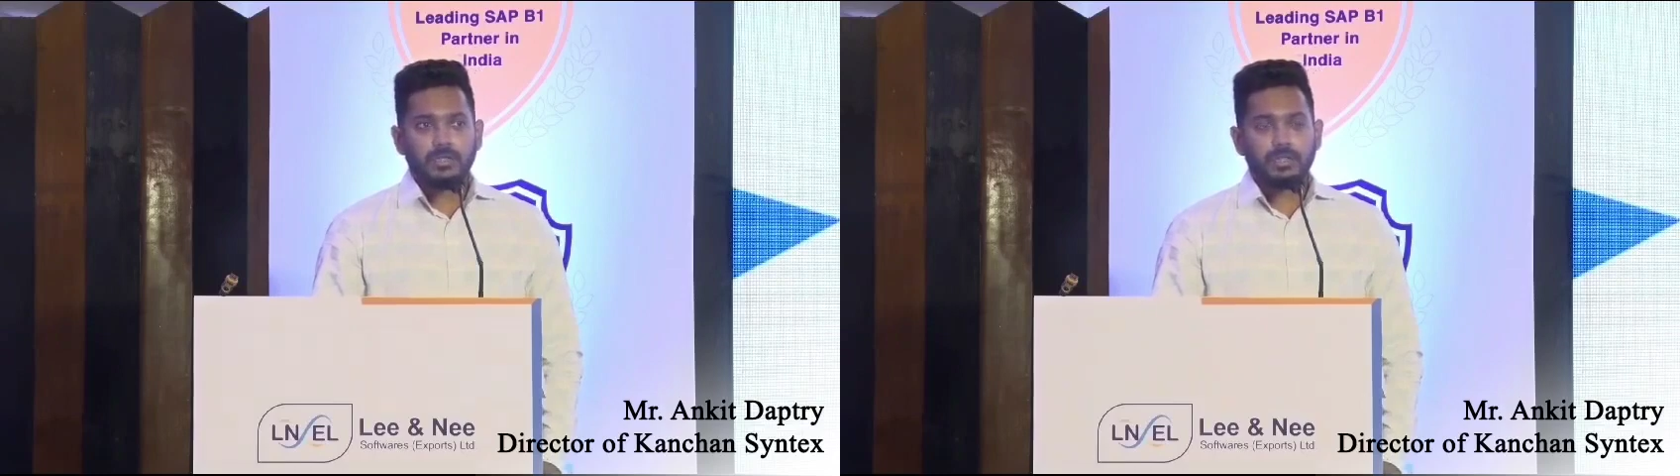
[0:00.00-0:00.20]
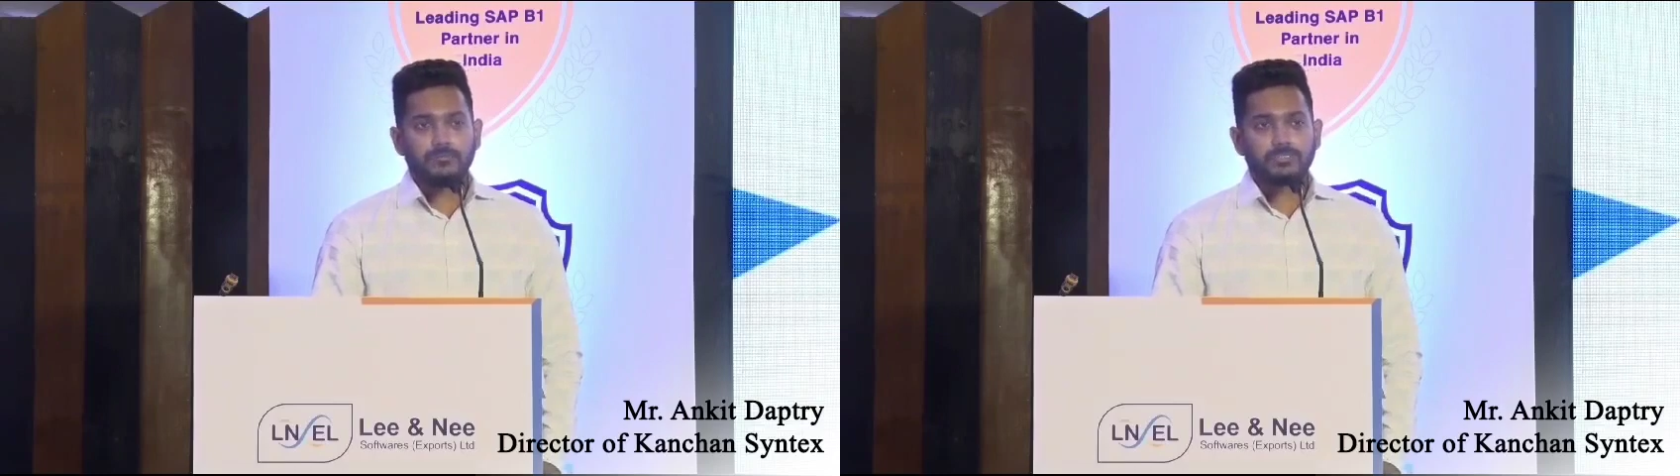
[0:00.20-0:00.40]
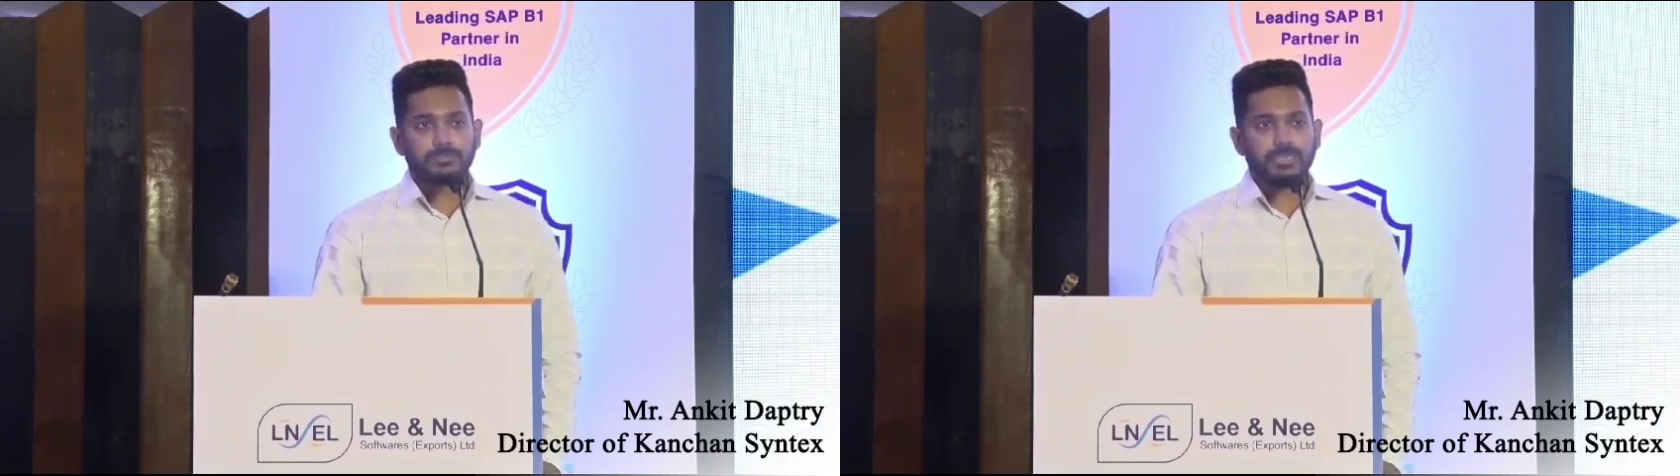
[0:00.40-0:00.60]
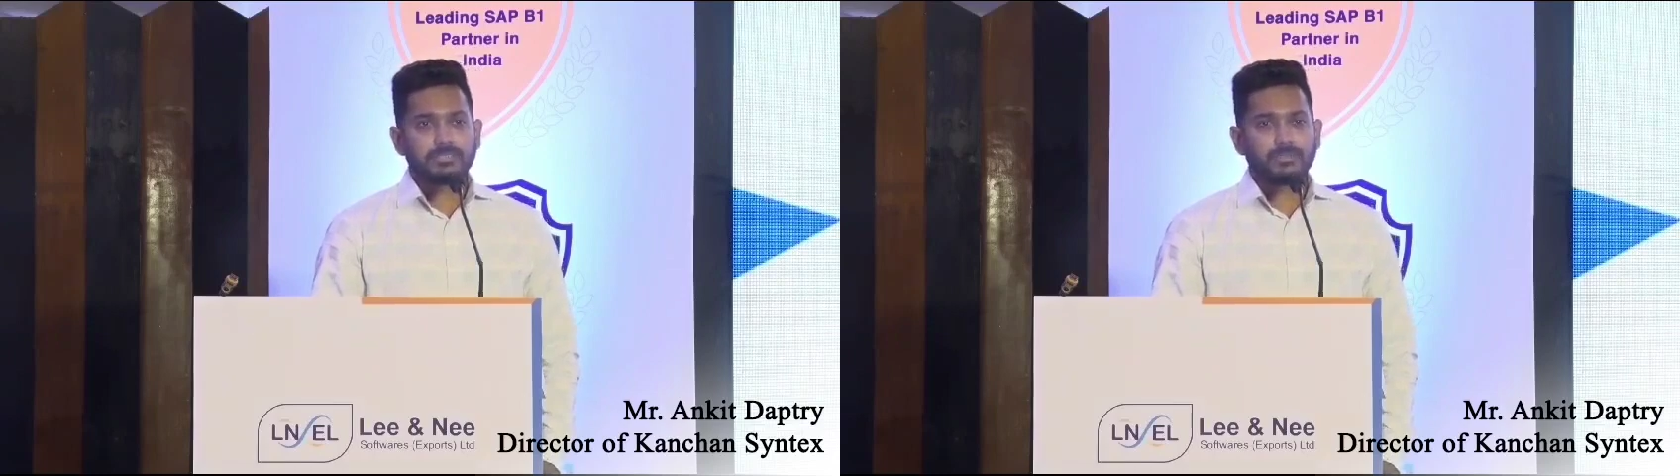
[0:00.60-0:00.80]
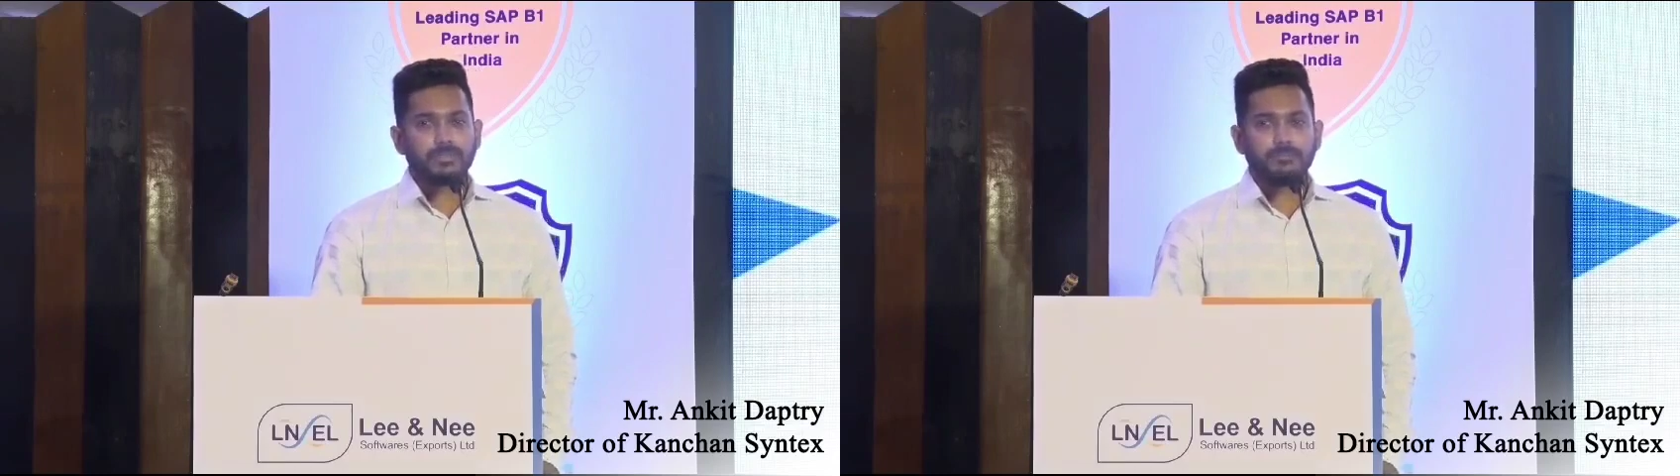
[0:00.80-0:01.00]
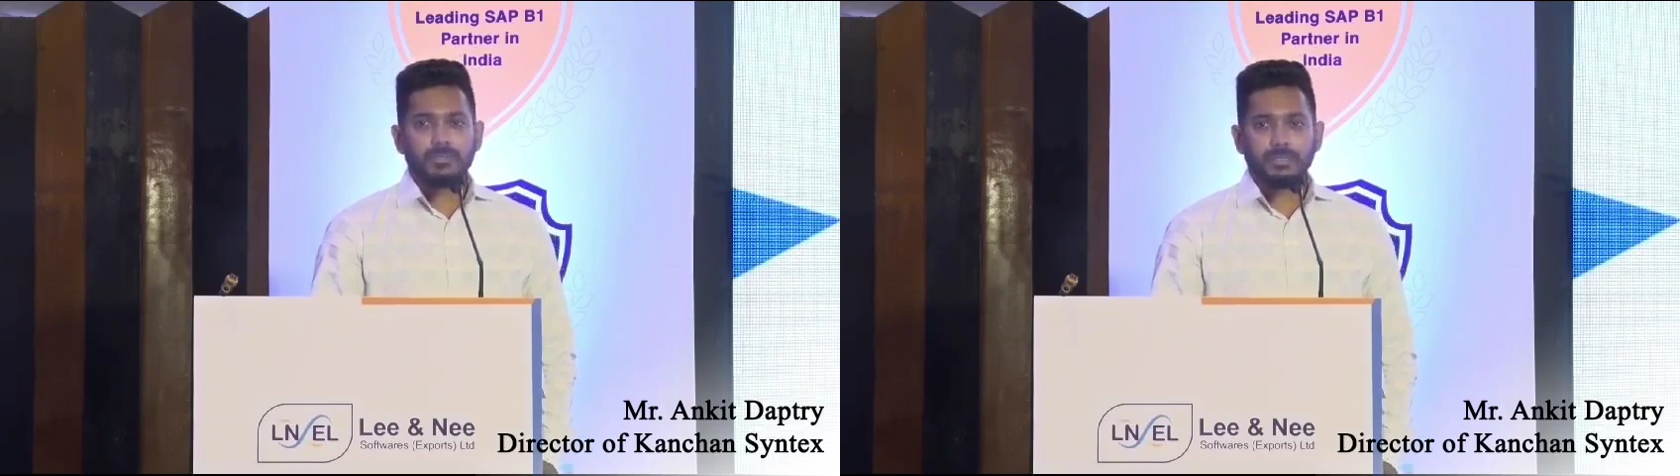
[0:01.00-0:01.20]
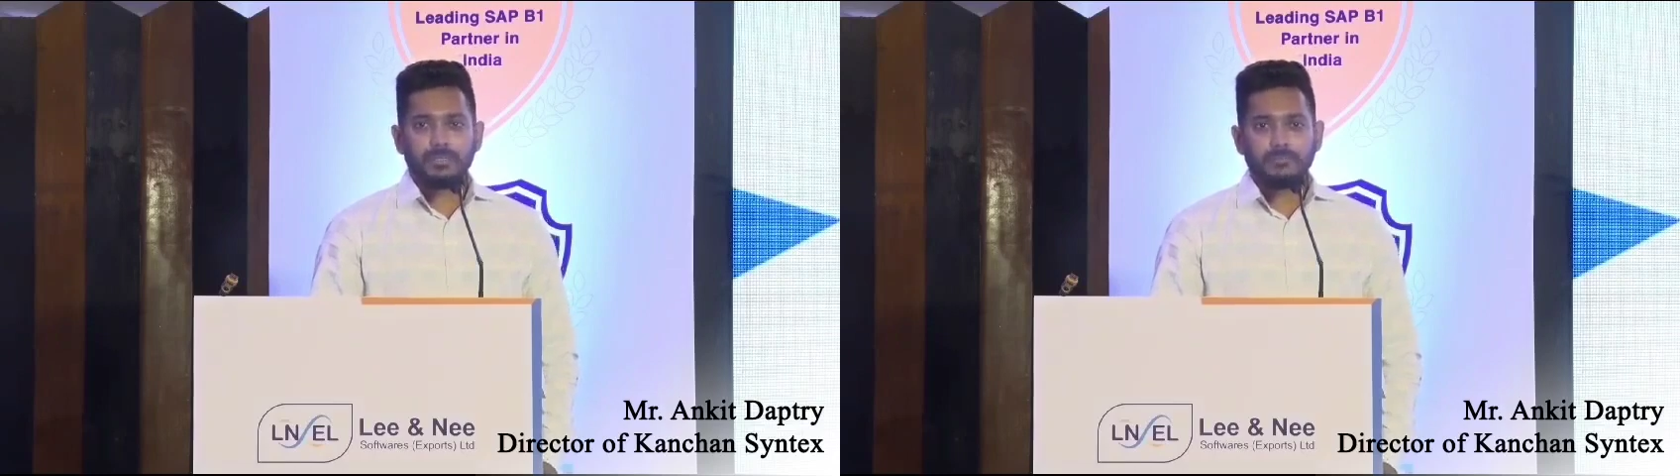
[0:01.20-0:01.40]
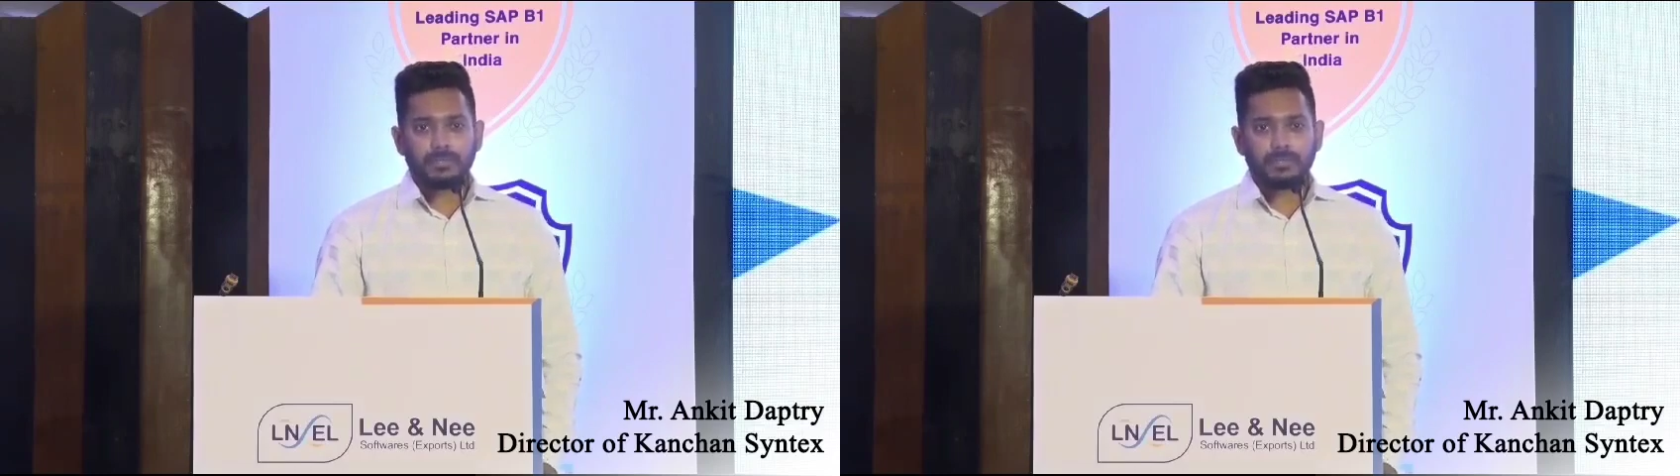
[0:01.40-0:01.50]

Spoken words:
It was based on a primitive